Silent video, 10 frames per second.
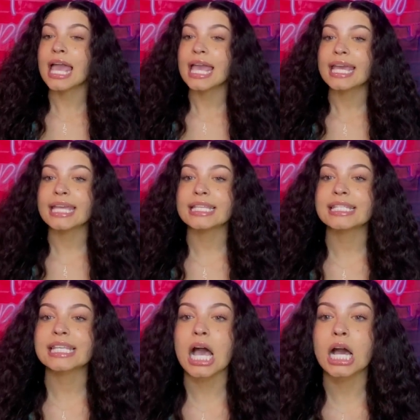
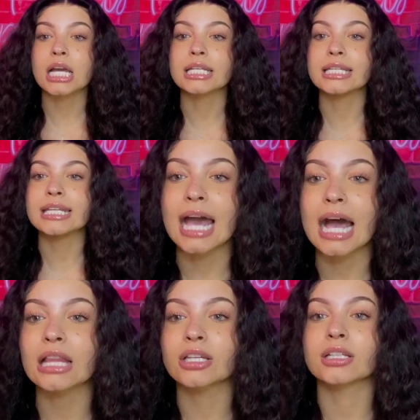it's a
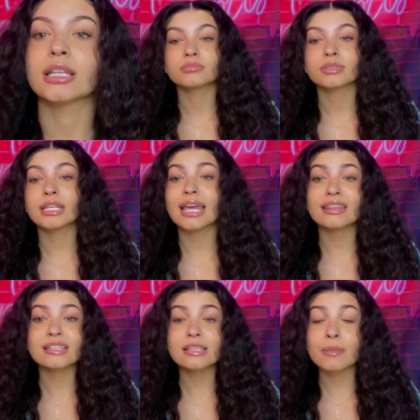dollar. Like the
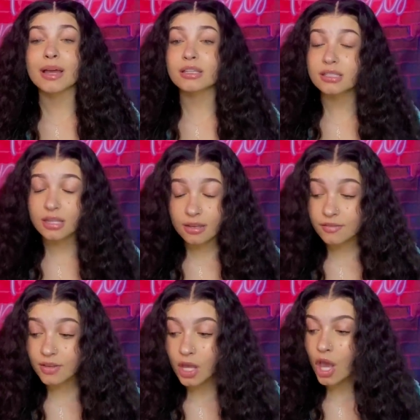endless amount of stuff
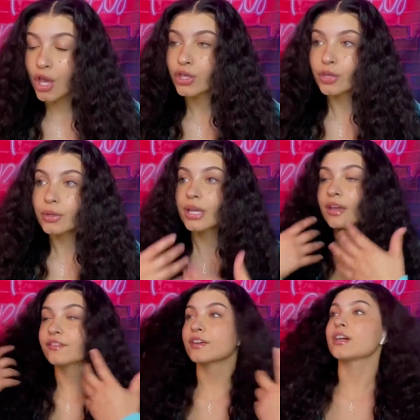you can
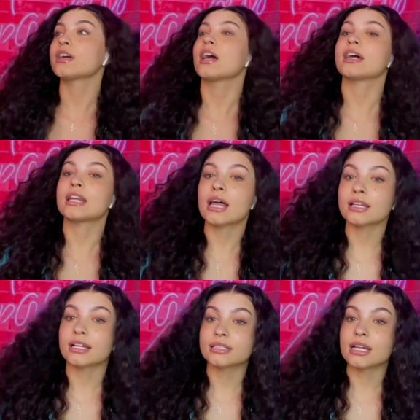get for a dollar
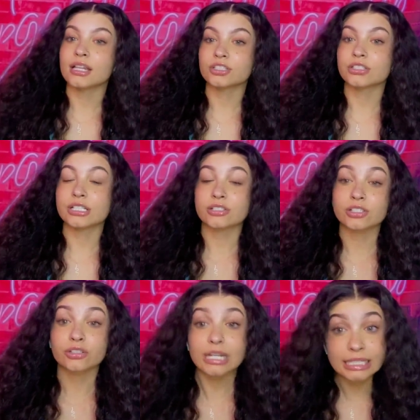at the Dollar Tree is
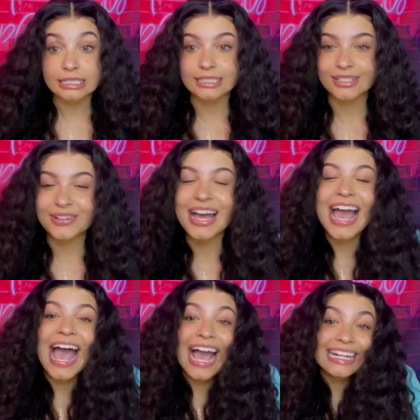just crazy. So
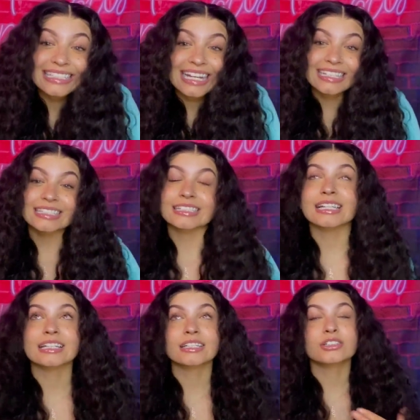I decided to take
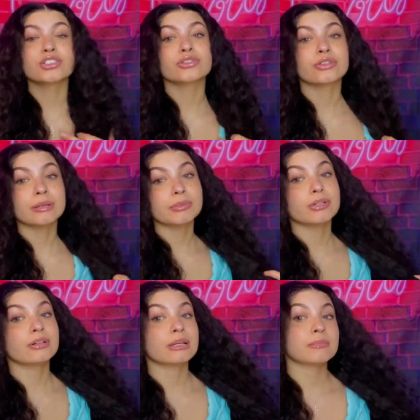a little trip, you
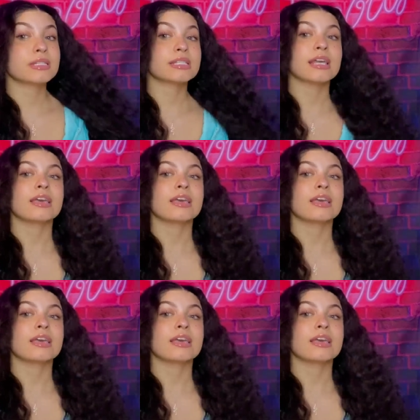know what I'm saying?